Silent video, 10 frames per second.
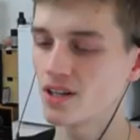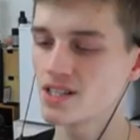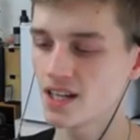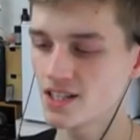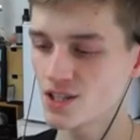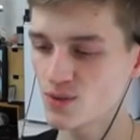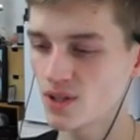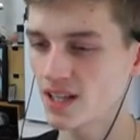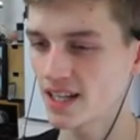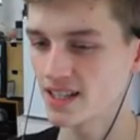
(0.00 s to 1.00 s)
other stages as
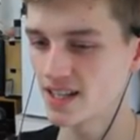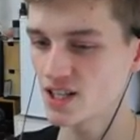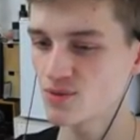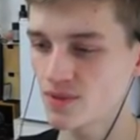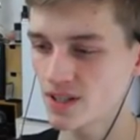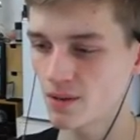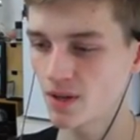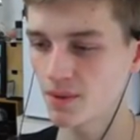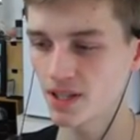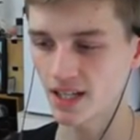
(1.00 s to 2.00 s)
well, like the next one, I'll
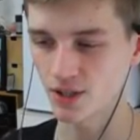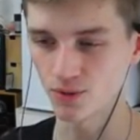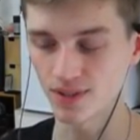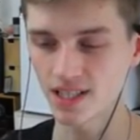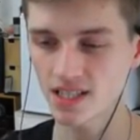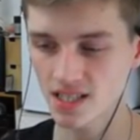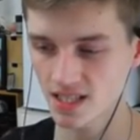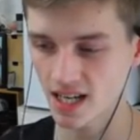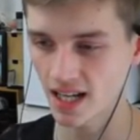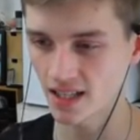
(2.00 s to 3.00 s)
maybe like do
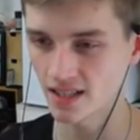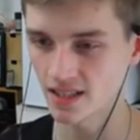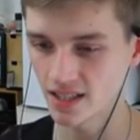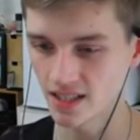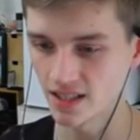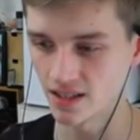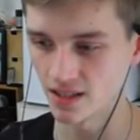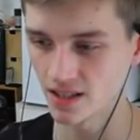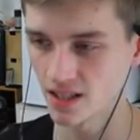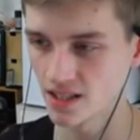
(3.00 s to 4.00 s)
this and
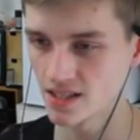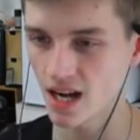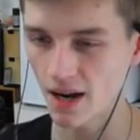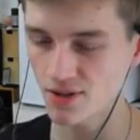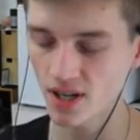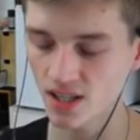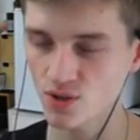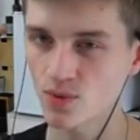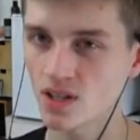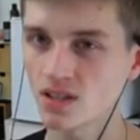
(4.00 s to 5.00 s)
the uh, time trial
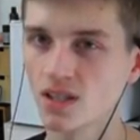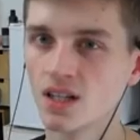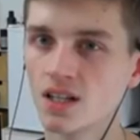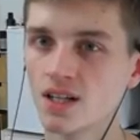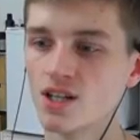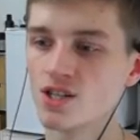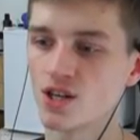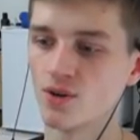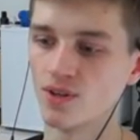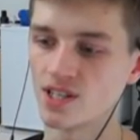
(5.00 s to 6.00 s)
as well.
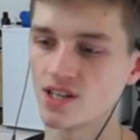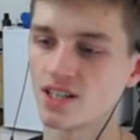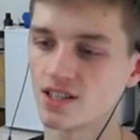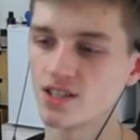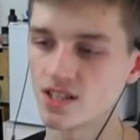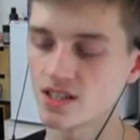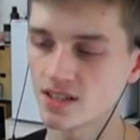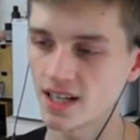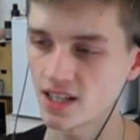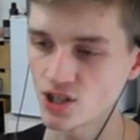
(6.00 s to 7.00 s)
So it's not
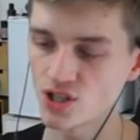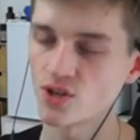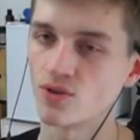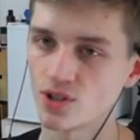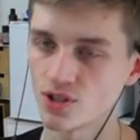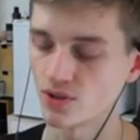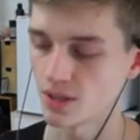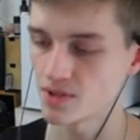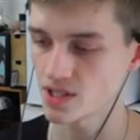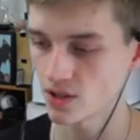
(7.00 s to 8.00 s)
just like a short,
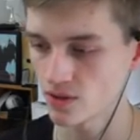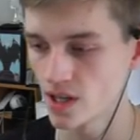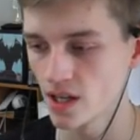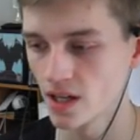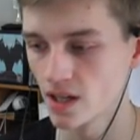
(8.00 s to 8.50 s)
short episode.